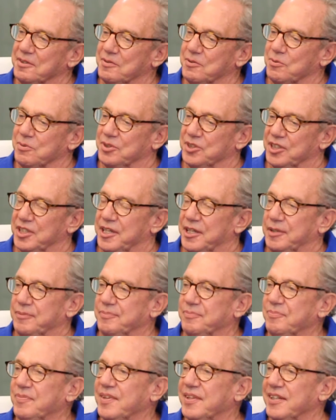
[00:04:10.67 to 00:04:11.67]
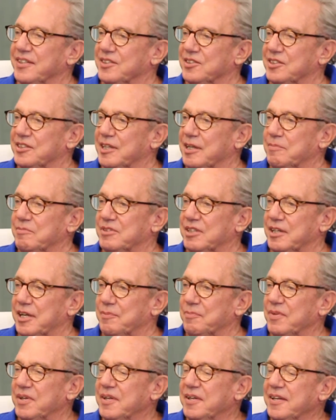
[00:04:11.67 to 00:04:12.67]
cuisine at the same
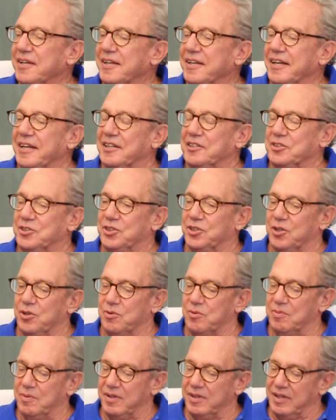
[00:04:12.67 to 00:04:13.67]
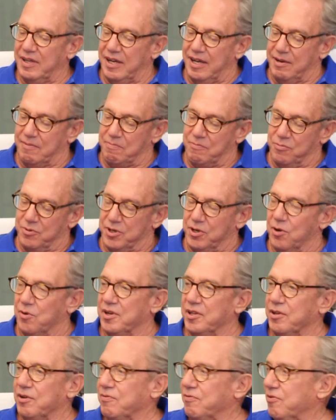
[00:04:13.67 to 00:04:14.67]
time, and so I would go
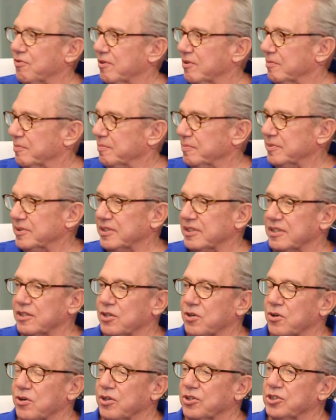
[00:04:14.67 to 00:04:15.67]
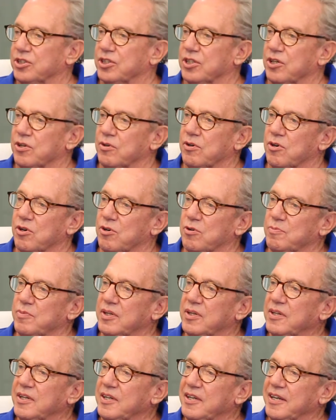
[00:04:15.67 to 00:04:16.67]
in there for courage to go home,
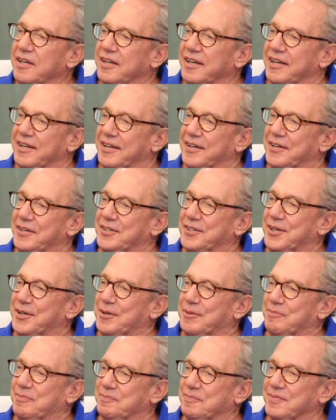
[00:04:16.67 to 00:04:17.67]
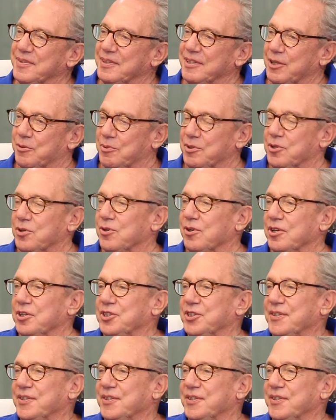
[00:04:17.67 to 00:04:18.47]
and liquid courage.